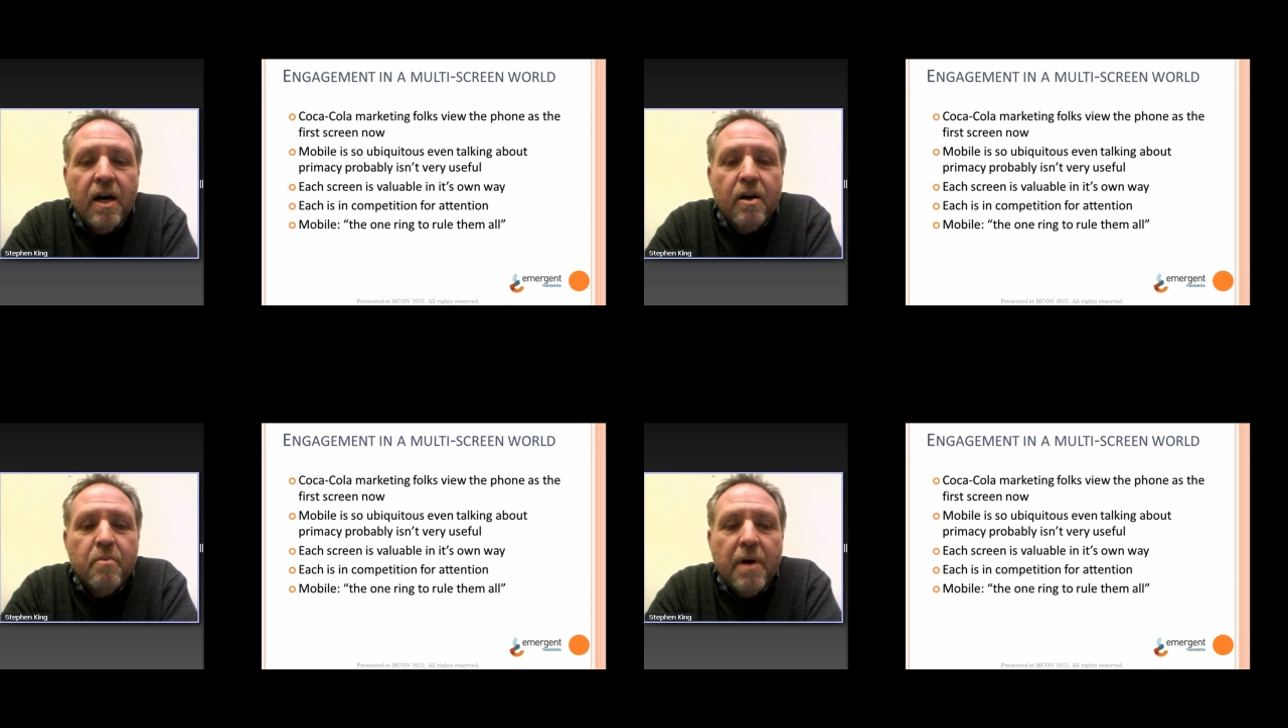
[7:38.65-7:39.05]

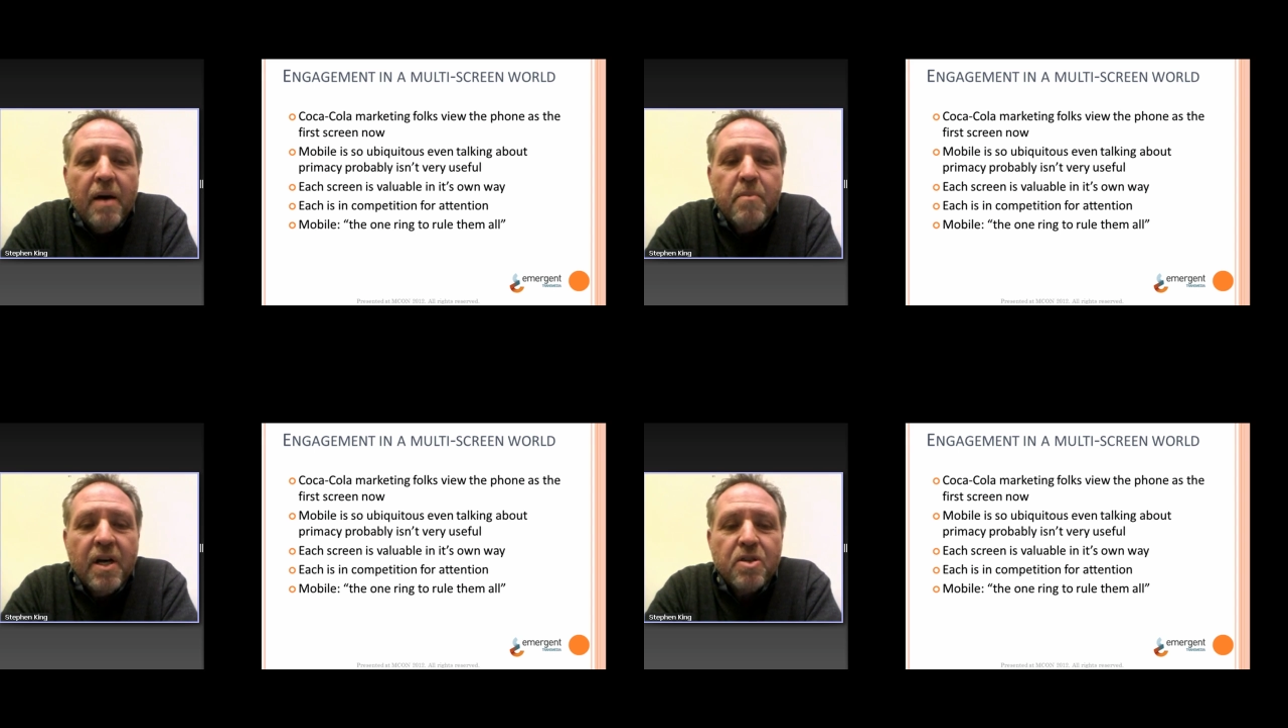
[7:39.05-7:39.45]

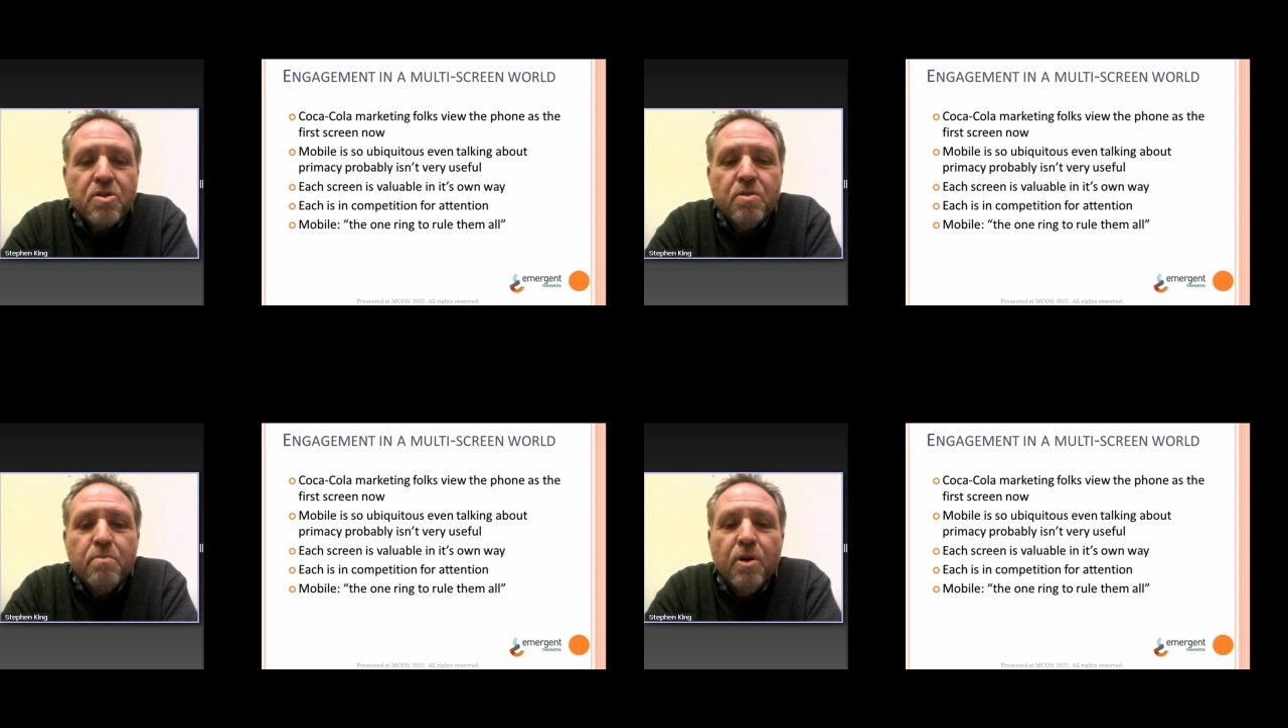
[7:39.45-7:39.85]
I'm not
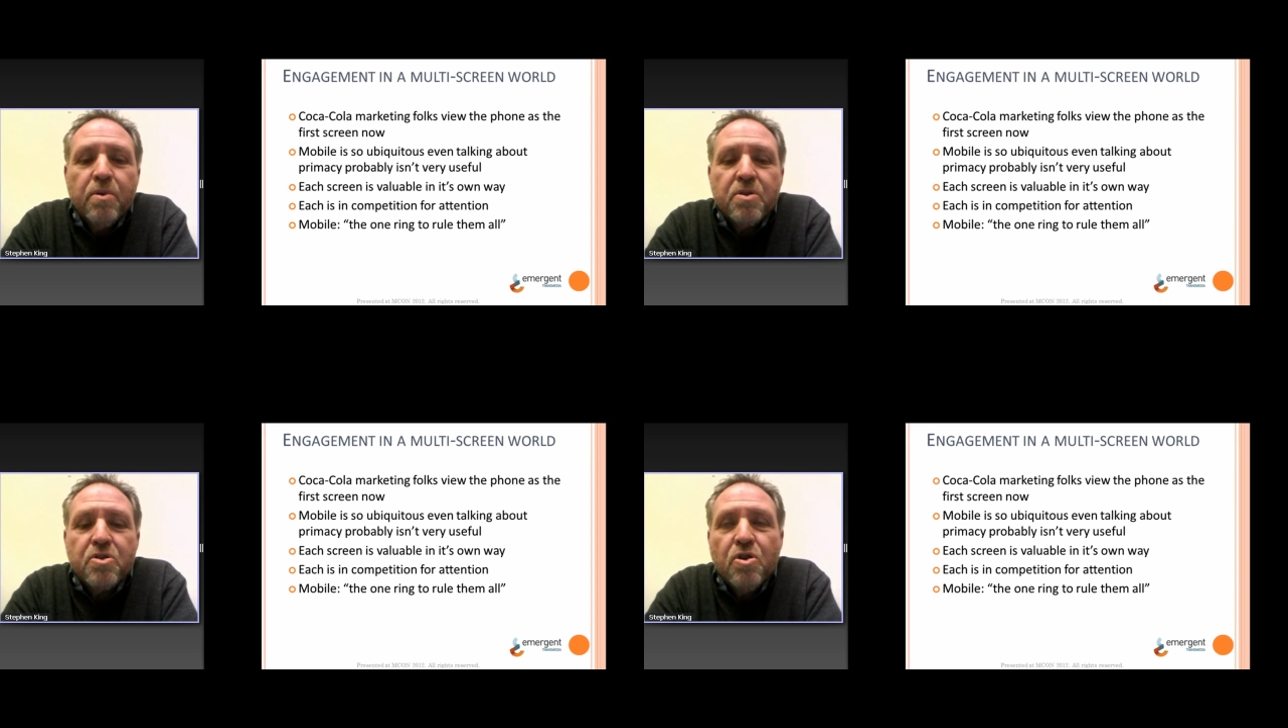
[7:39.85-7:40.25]
sure
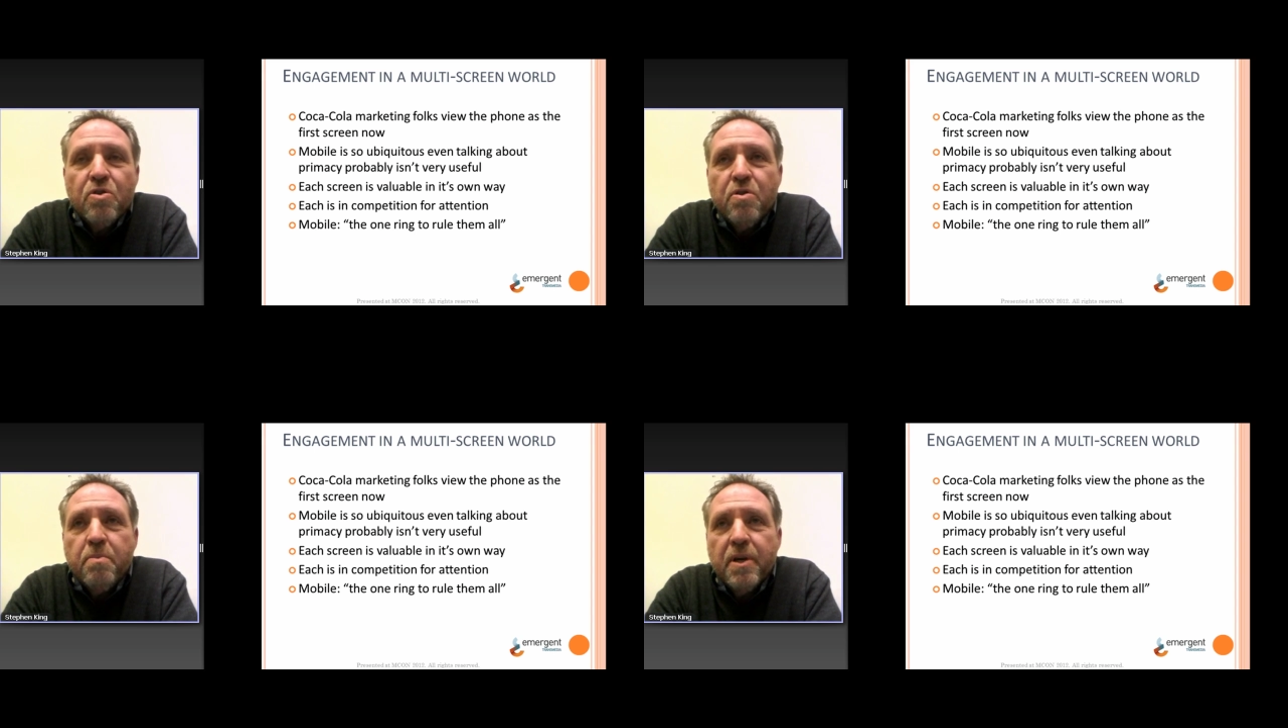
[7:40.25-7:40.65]
mobile is
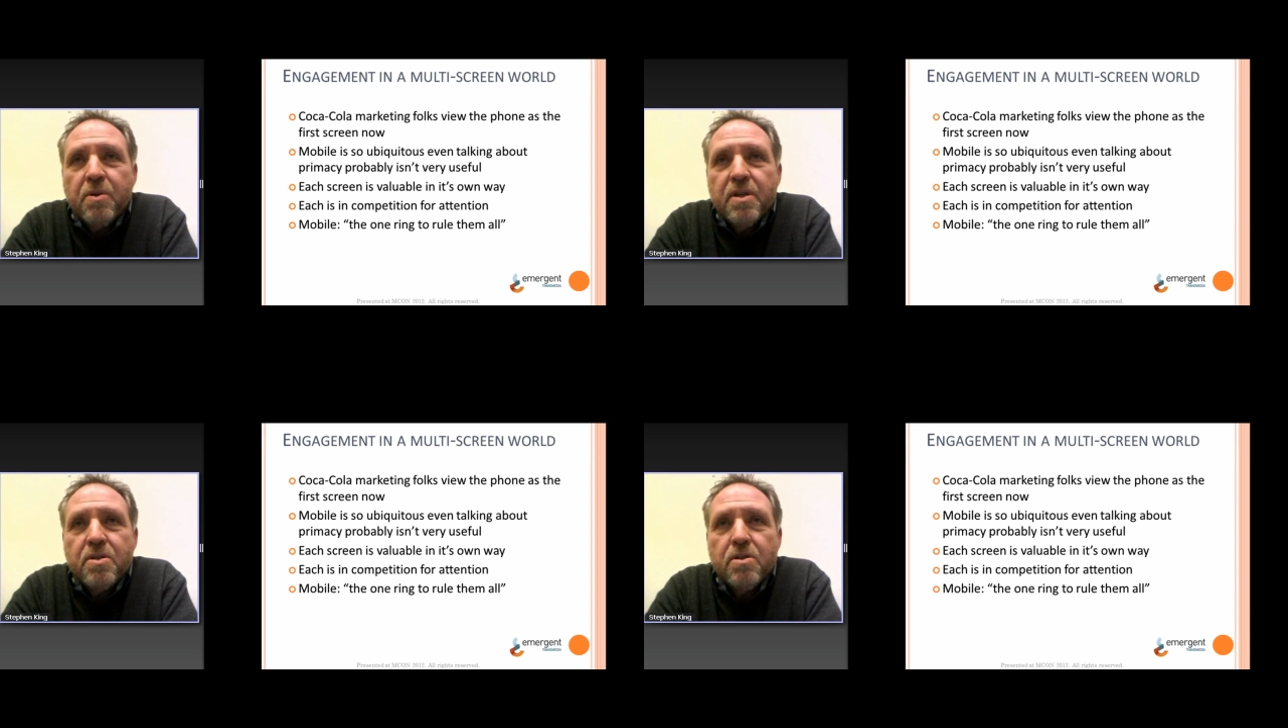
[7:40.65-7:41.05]
so
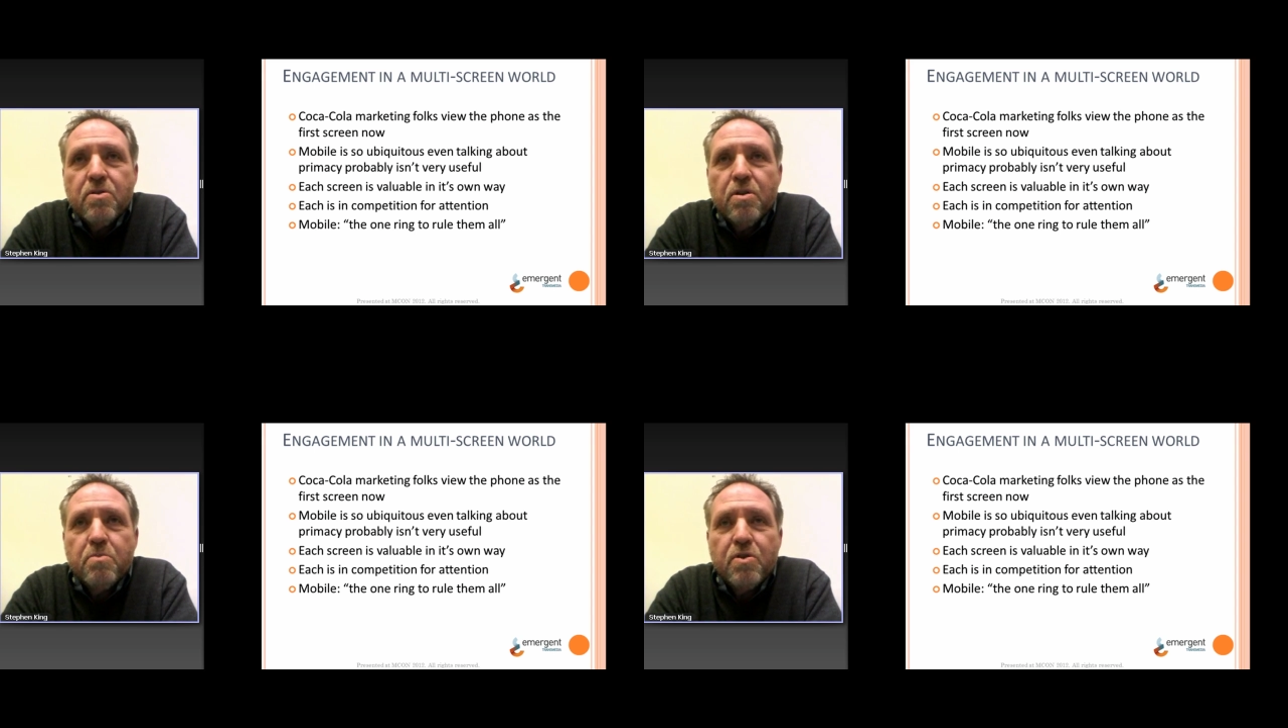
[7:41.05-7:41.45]
ubiquitous
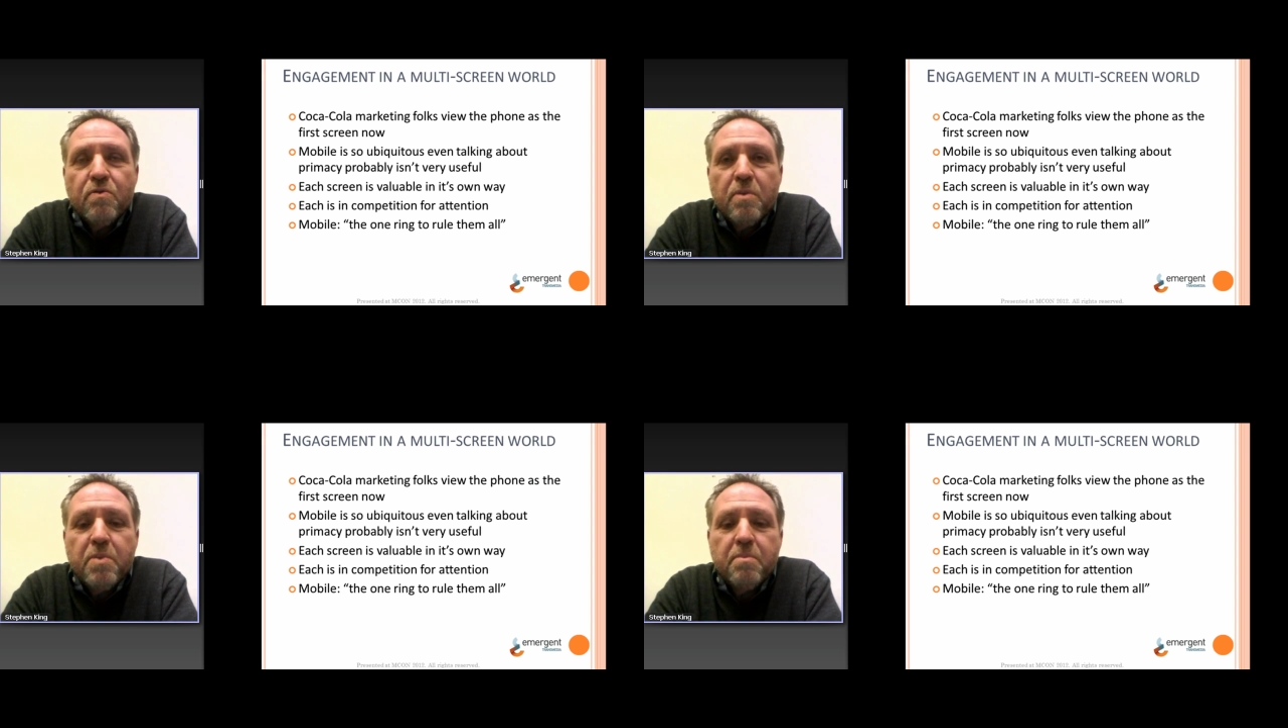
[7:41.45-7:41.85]
in terms
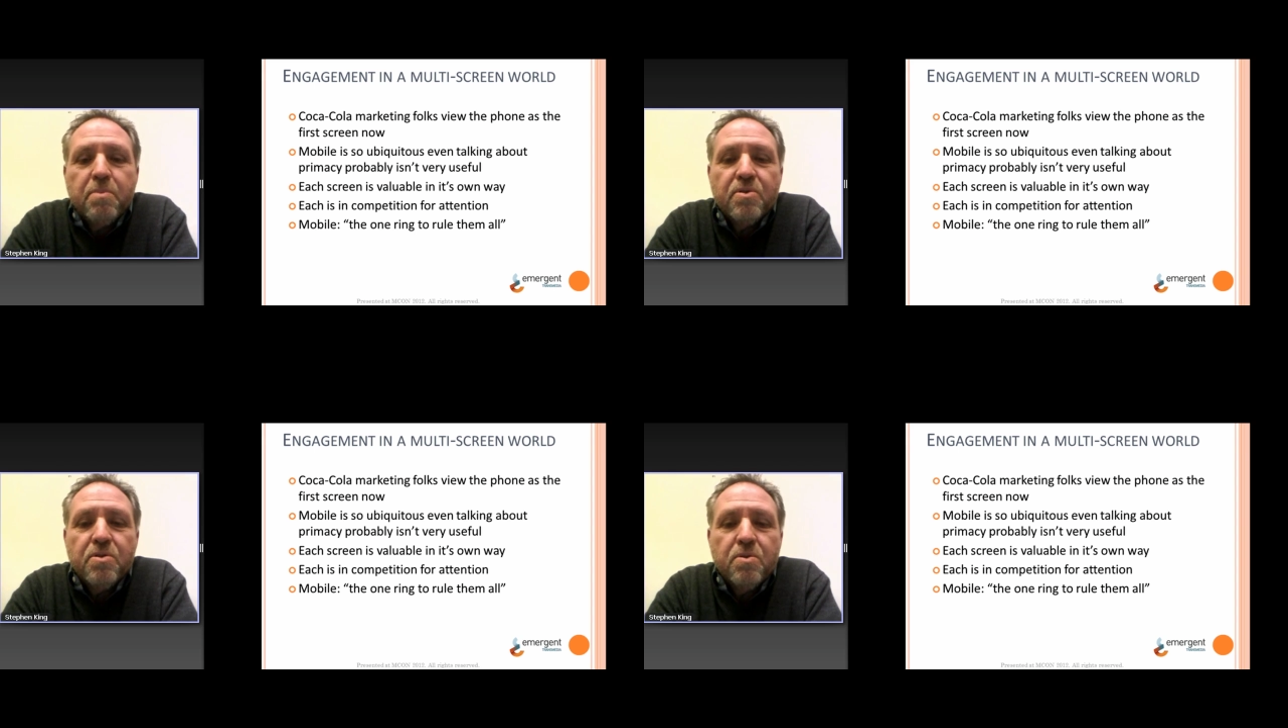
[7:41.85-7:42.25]
of what
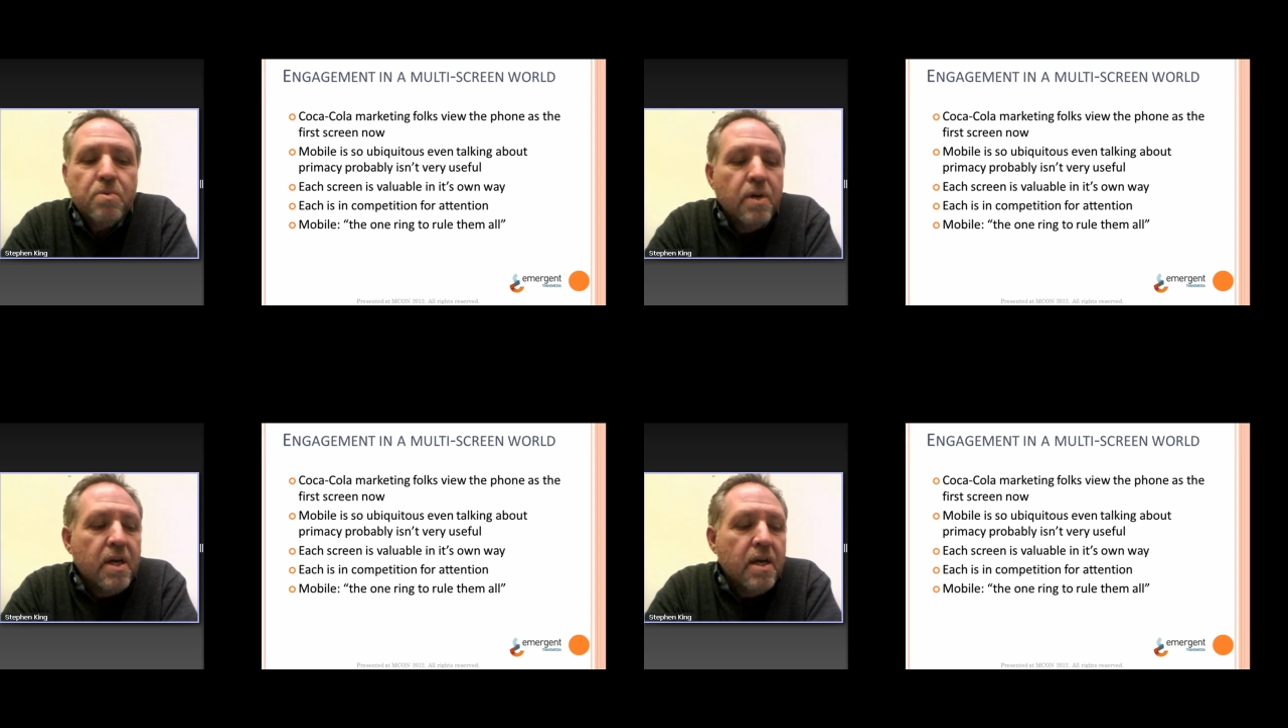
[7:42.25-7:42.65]
people do